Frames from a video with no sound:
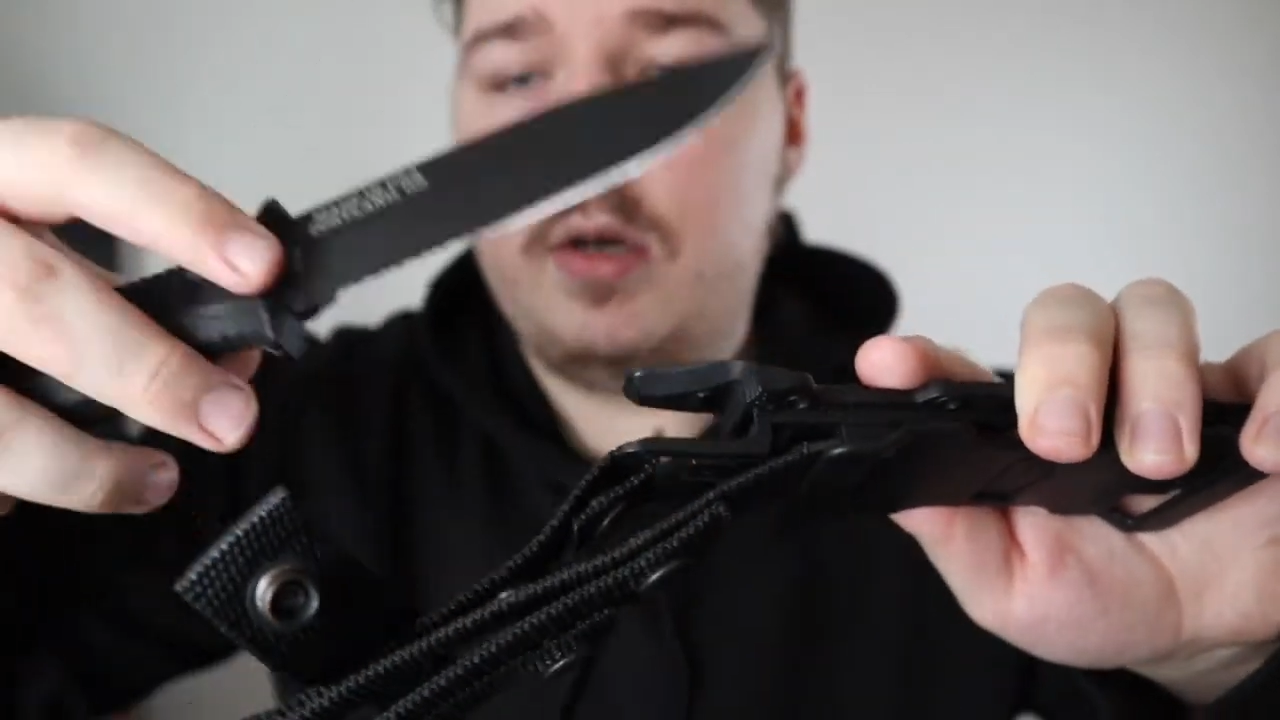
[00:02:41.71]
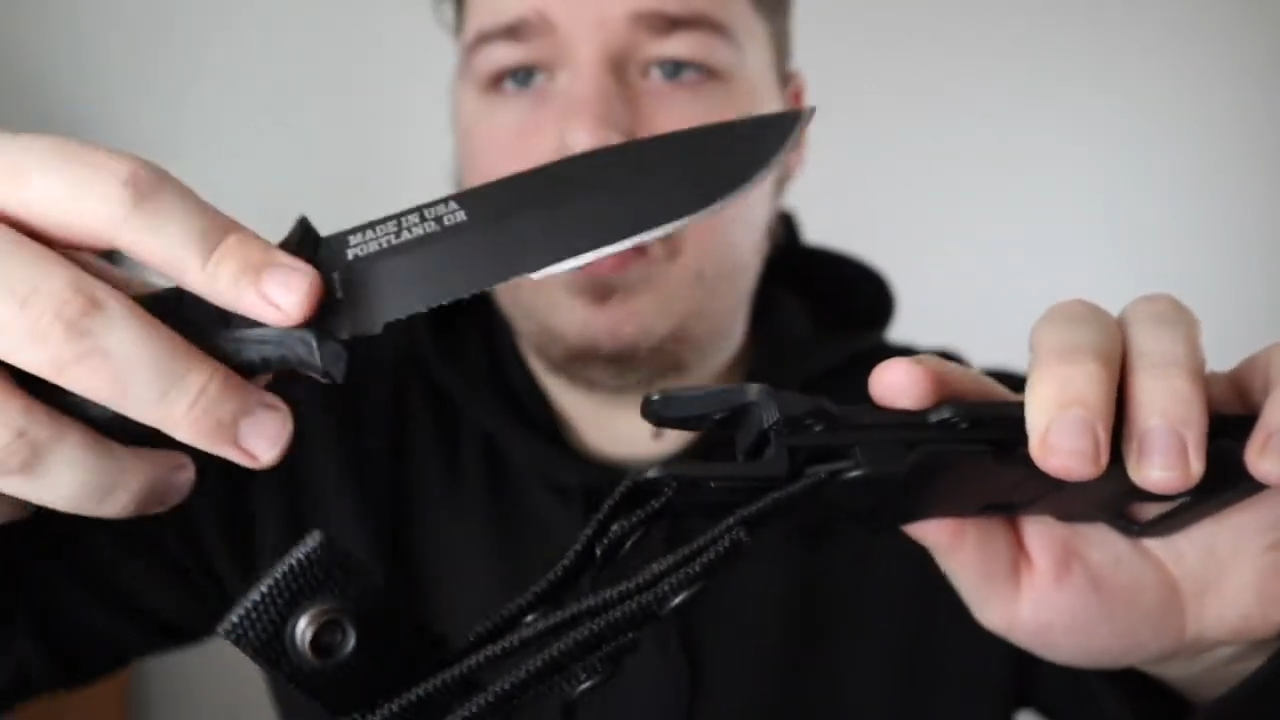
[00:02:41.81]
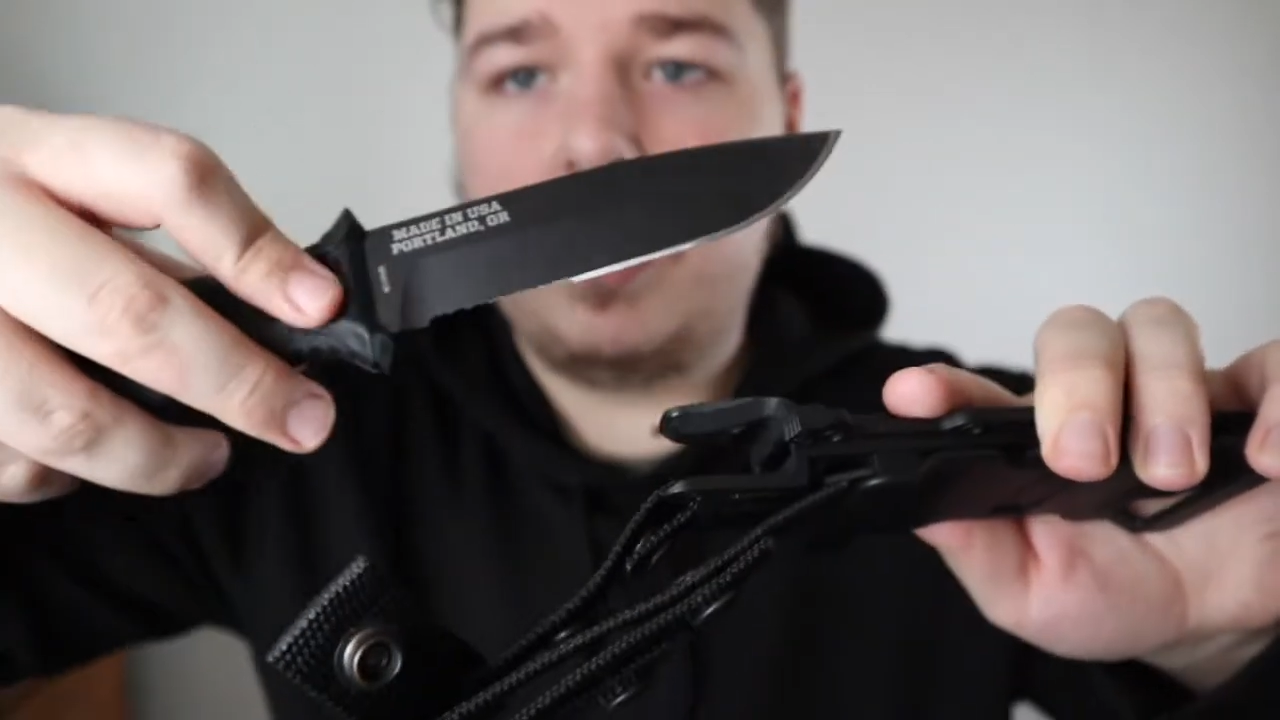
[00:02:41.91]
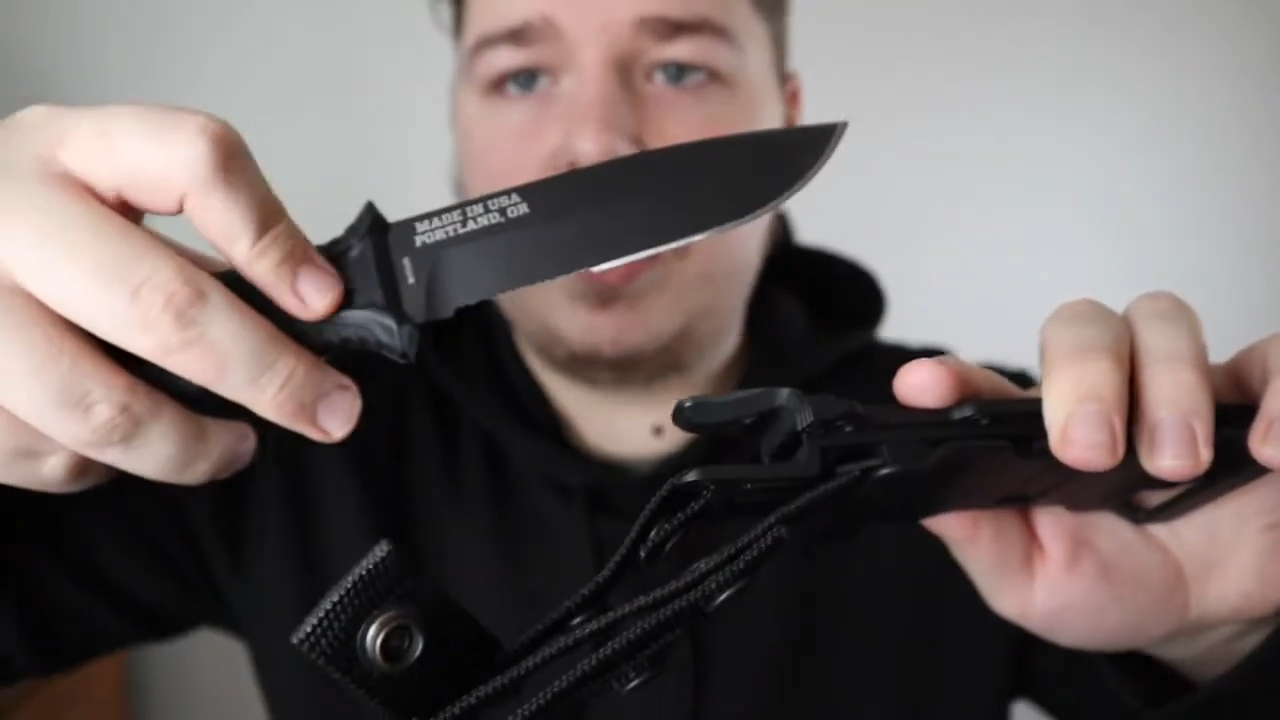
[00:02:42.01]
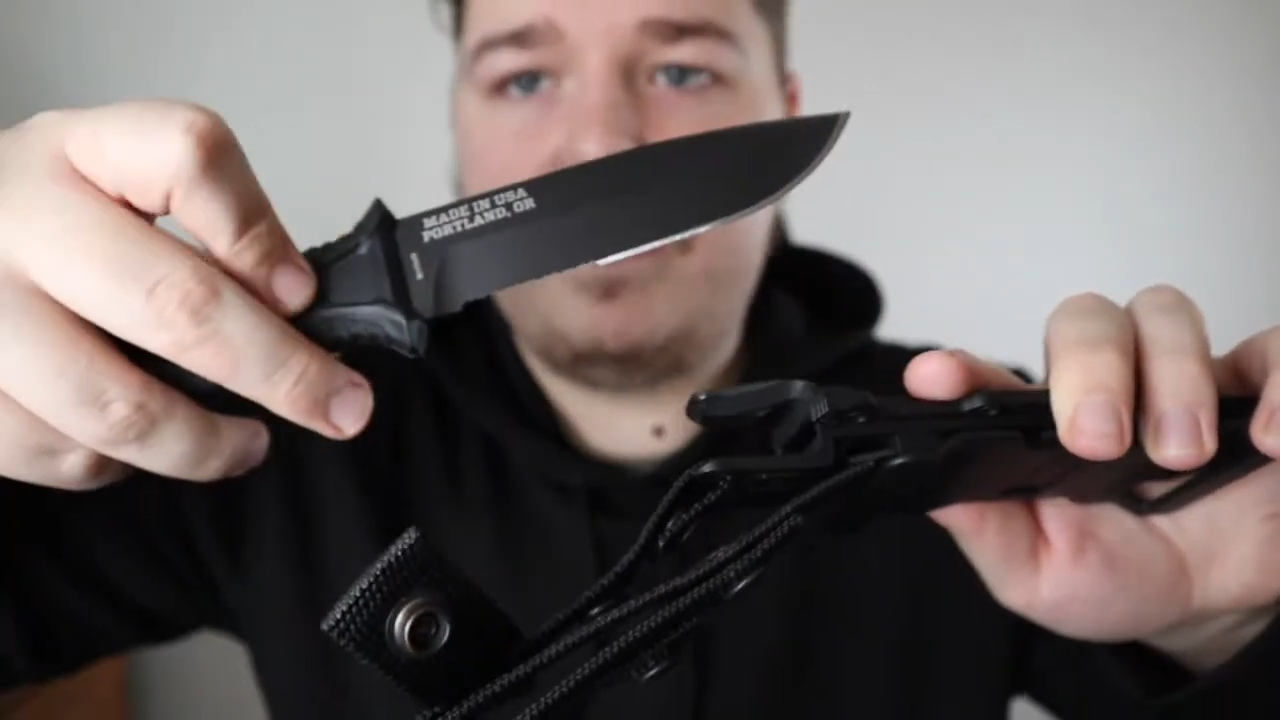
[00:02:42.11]

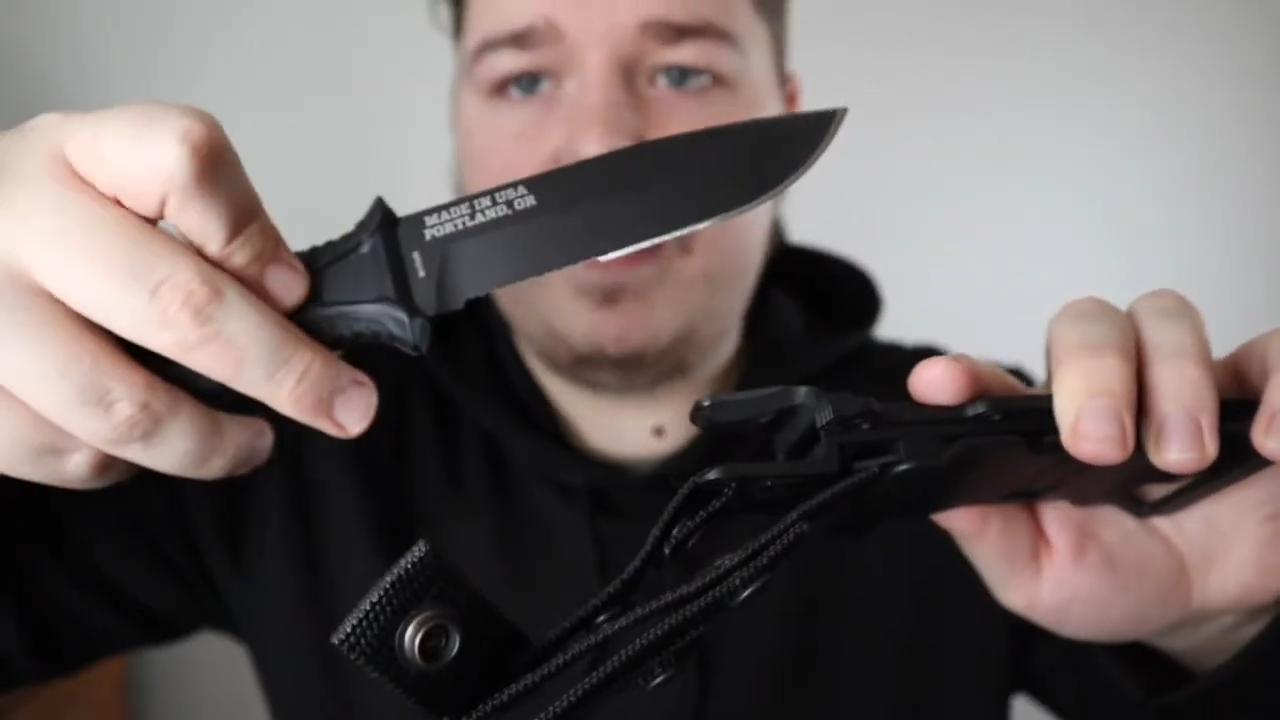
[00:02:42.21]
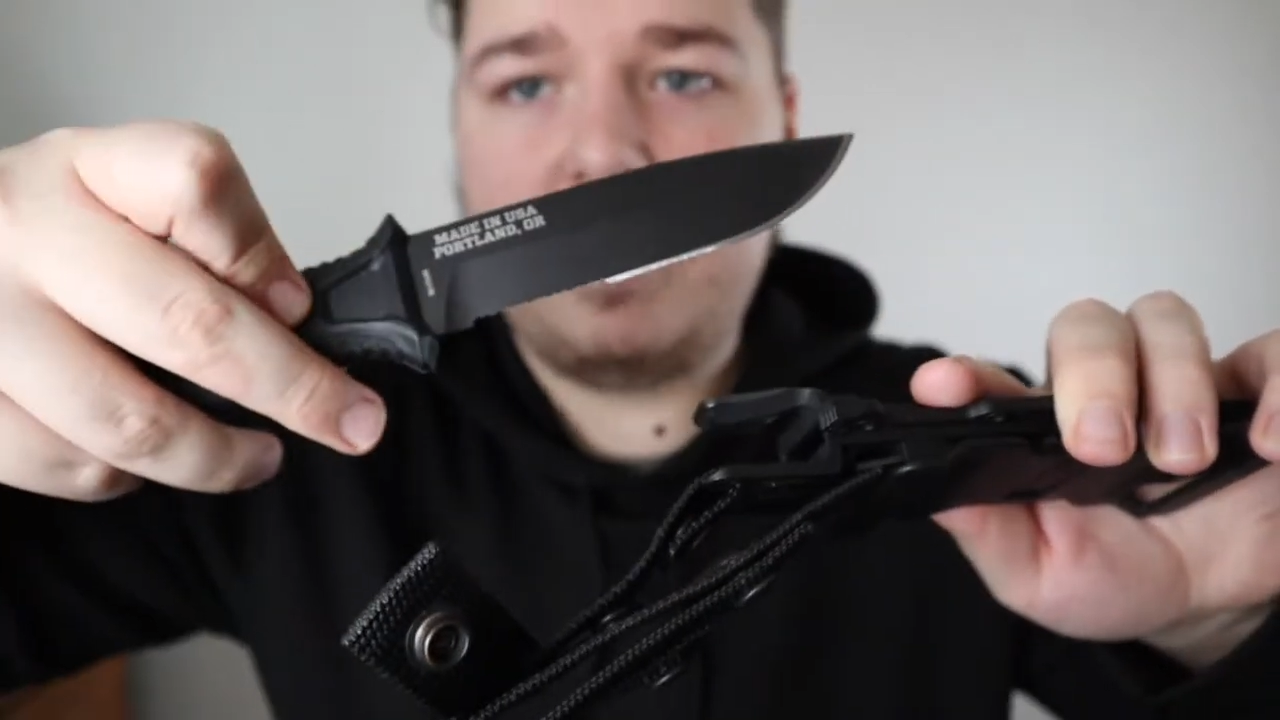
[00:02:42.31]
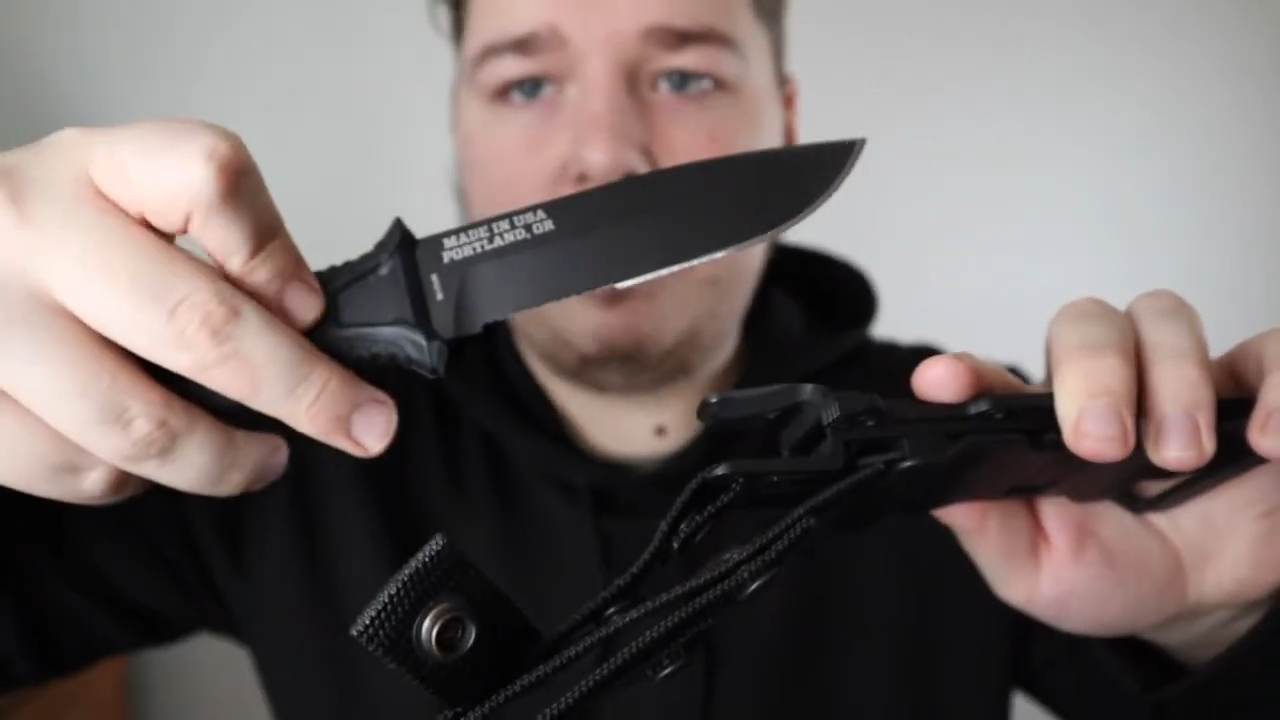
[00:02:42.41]
which fits